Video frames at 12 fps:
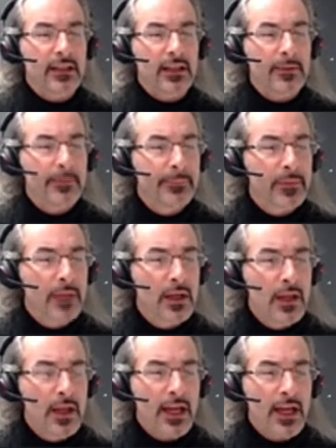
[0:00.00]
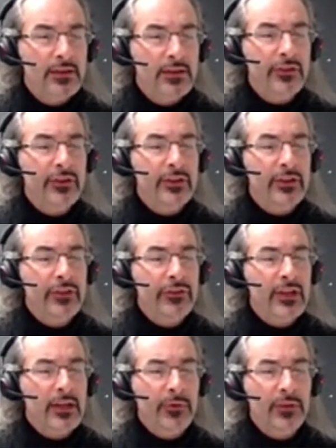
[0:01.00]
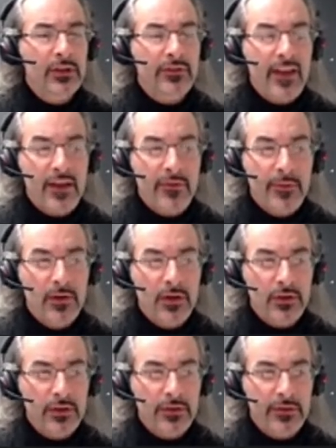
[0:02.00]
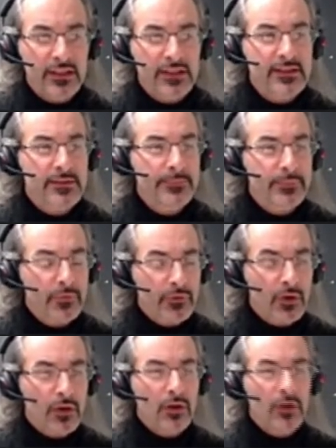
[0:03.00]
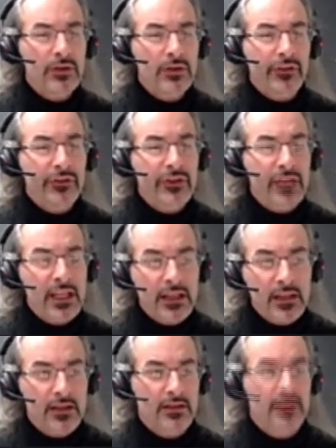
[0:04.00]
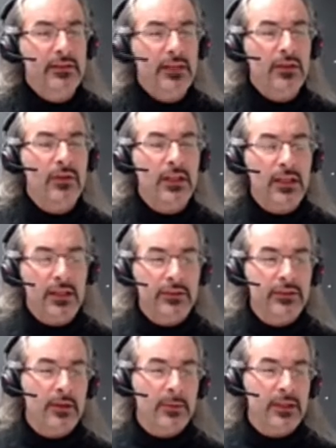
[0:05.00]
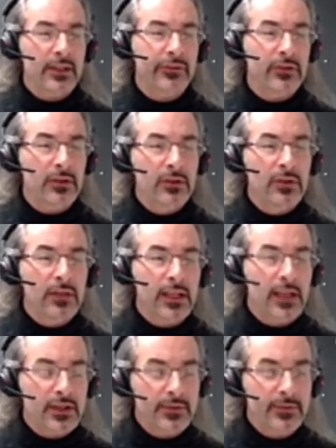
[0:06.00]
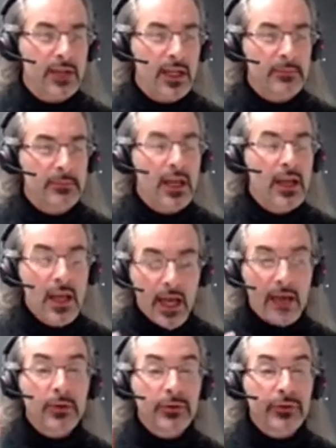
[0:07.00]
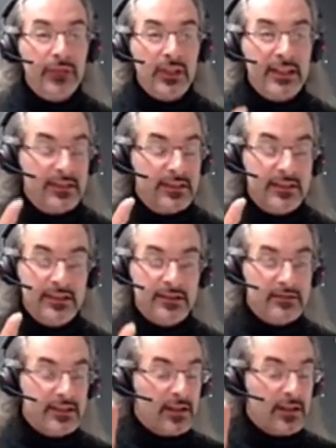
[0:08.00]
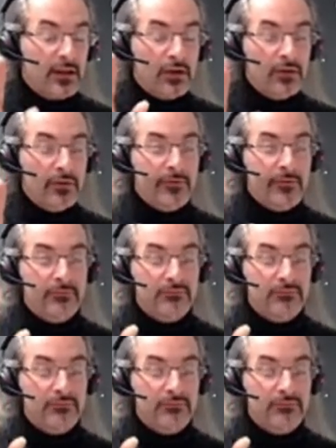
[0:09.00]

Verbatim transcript: guy. And this, this comes from the vev of the fields. So this thing, now you can interpret as a non-local action for Lambda. I want to stress this is these are all